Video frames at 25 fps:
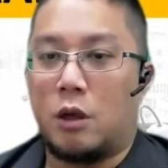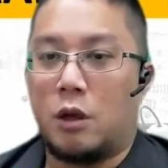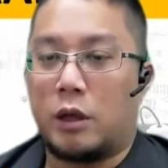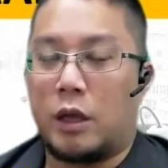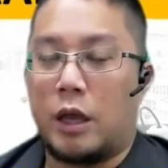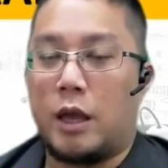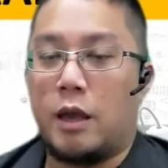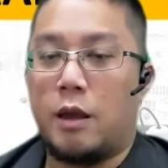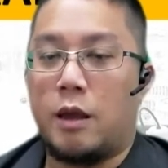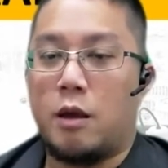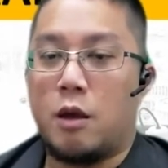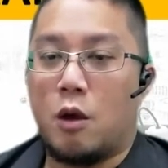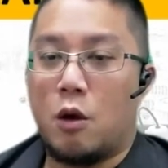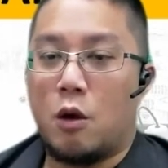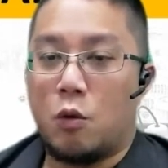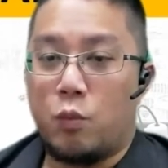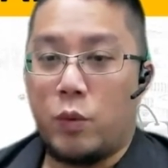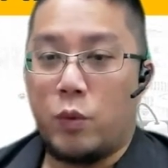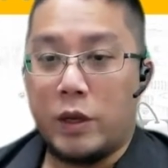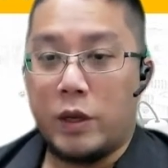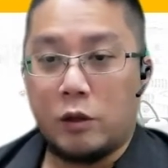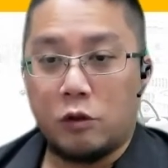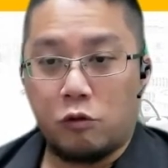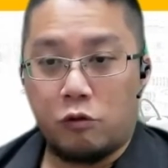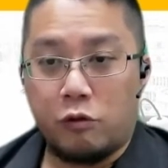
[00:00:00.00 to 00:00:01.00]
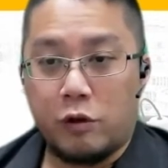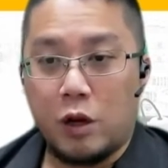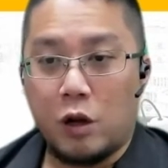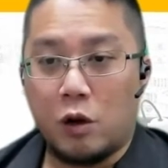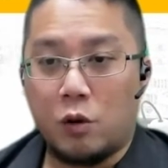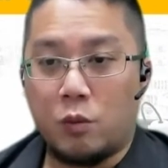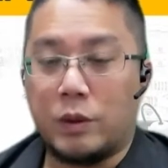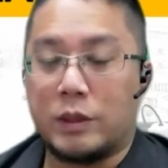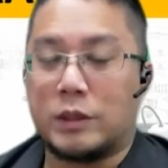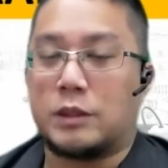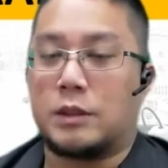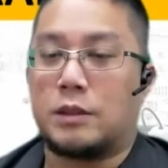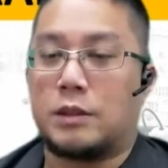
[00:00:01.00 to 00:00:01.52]
Okay, week 3
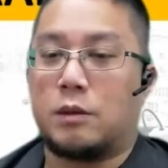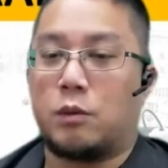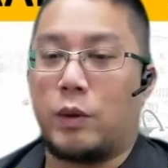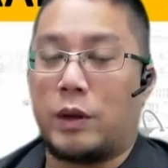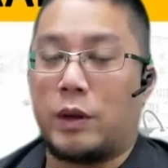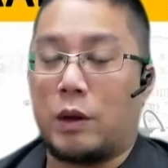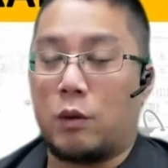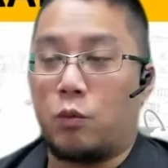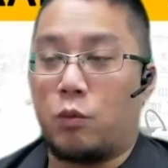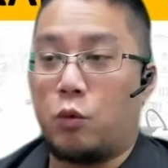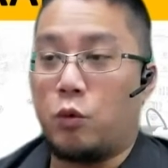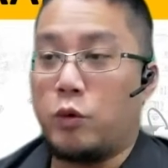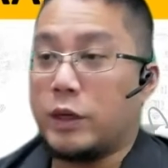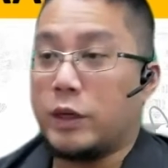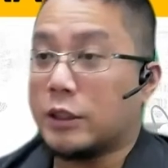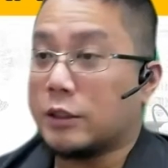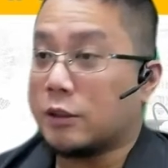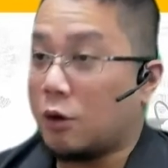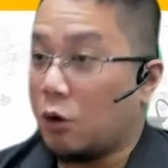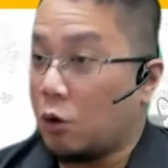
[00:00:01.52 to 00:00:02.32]
onwards, when the wound has